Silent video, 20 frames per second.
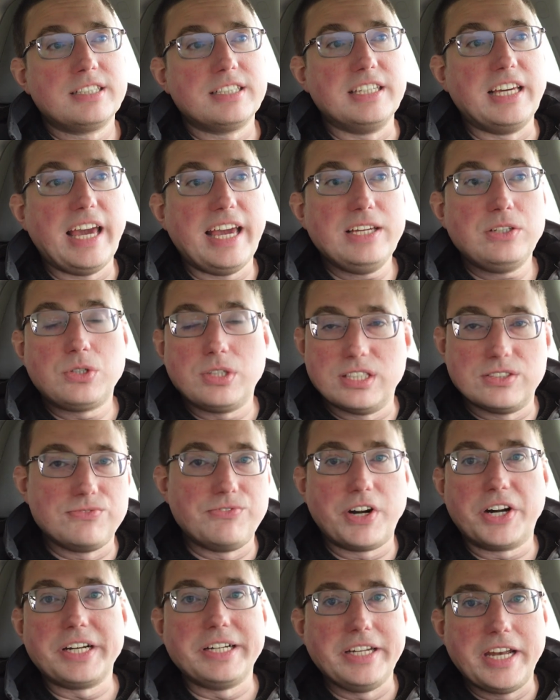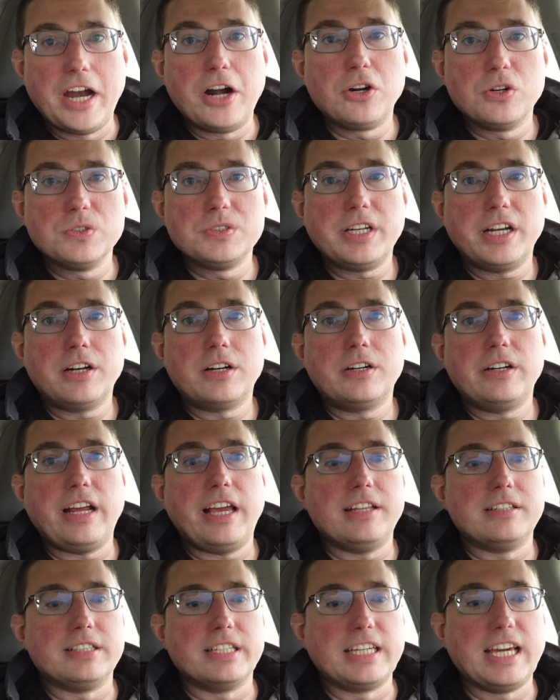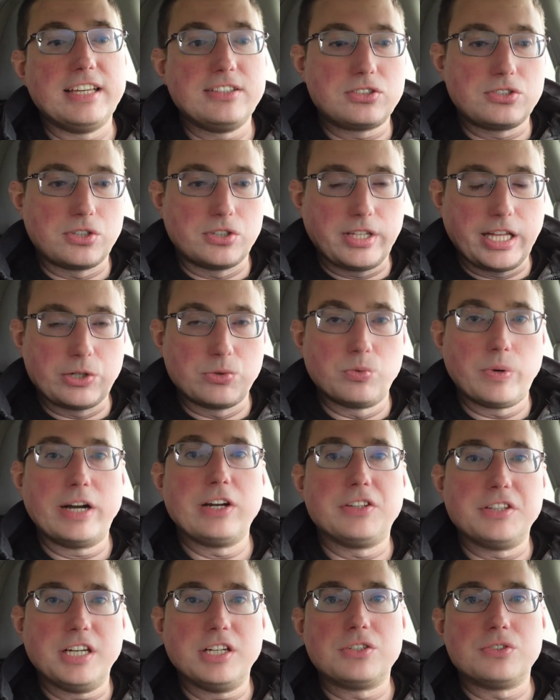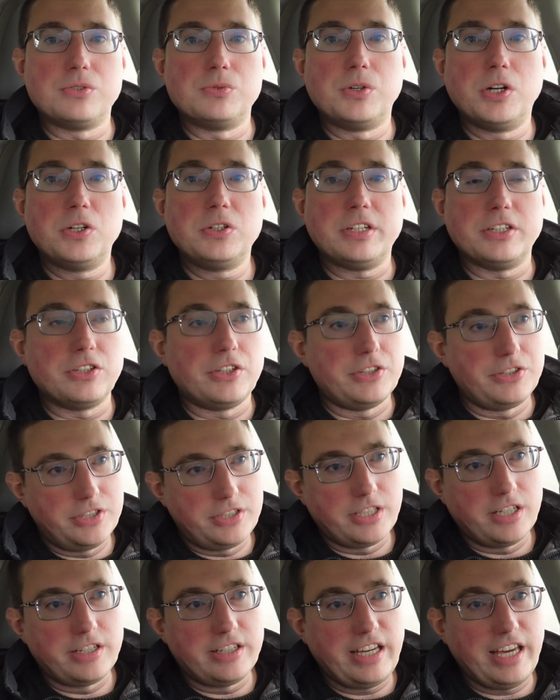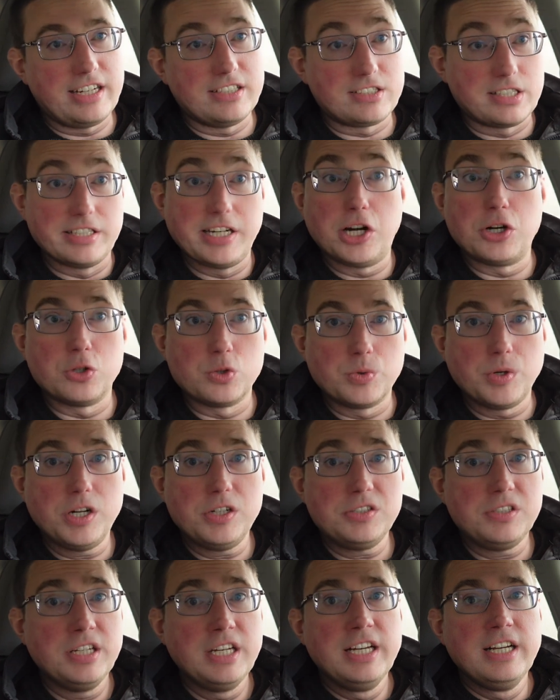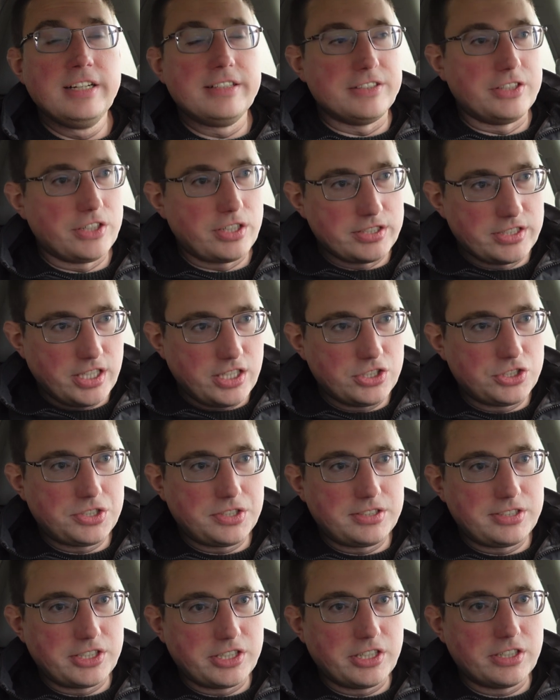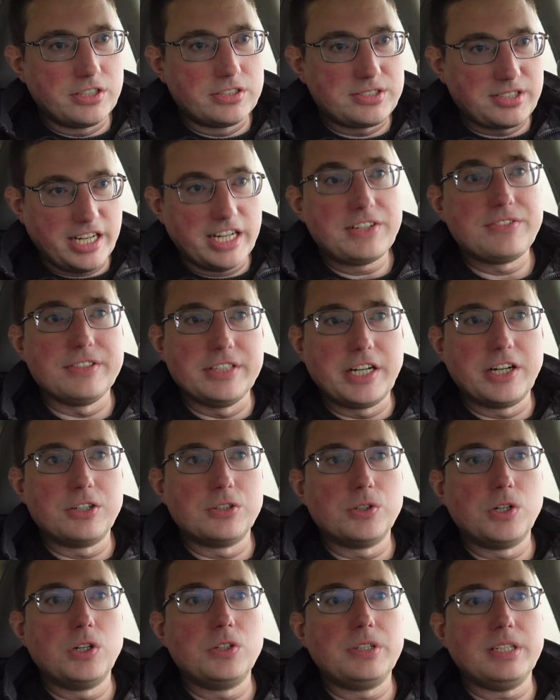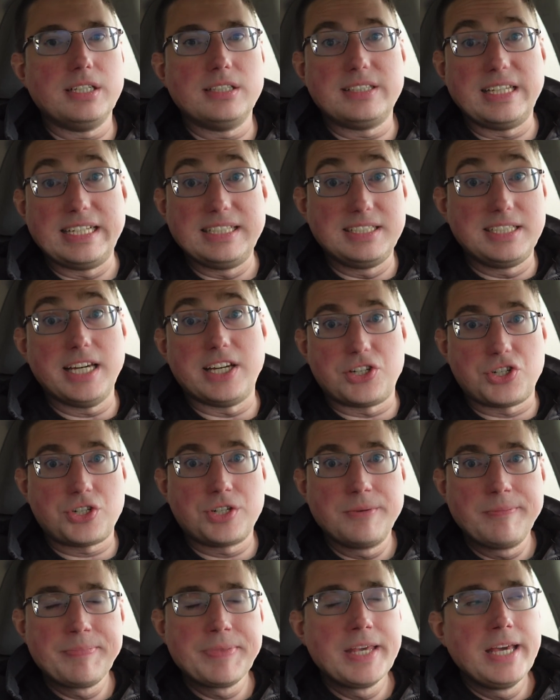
gate is very narrow there, and the gates are like right on the edge of the road, and it's a narrow road, and on the other side of the narrow road is a ditch.